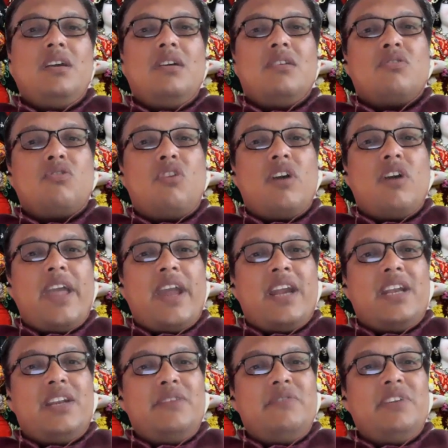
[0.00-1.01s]
wrong
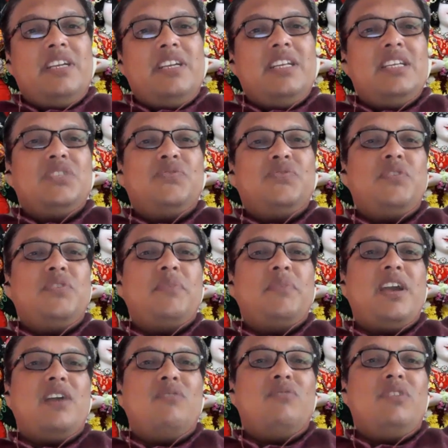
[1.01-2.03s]
activities we may
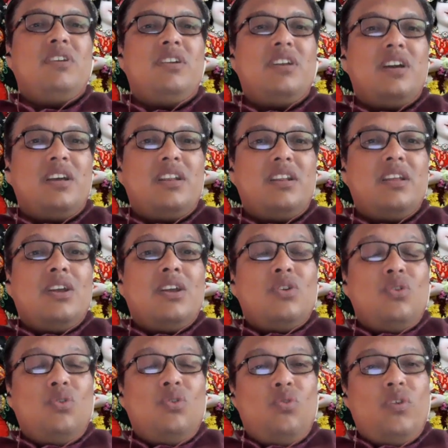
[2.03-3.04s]
have done
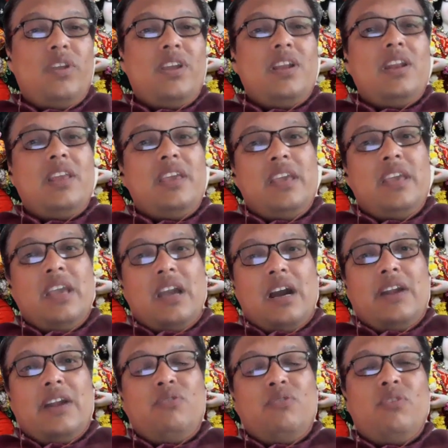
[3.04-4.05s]
knowingly,
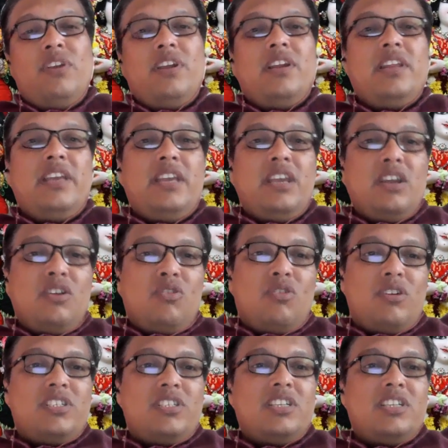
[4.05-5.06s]
unknowingly,
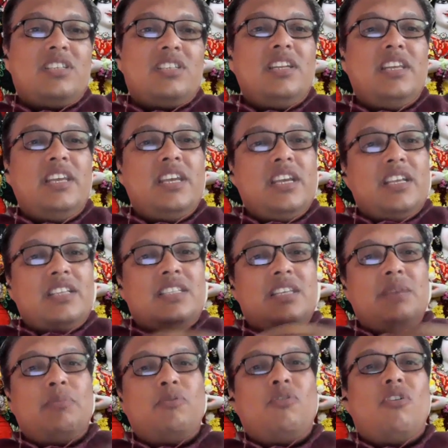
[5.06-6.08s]
consciously,
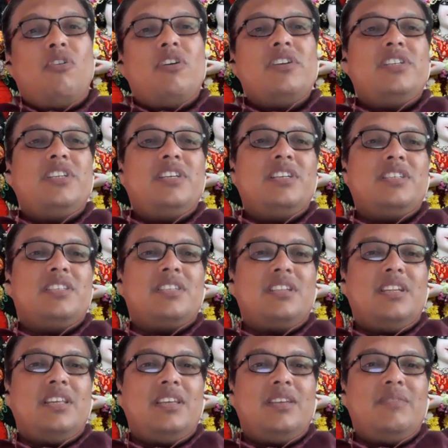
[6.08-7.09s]

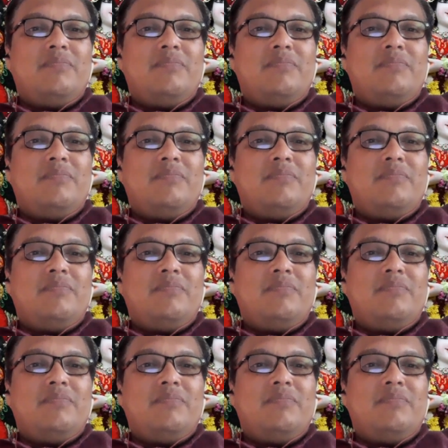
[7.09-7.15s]
subconsciously.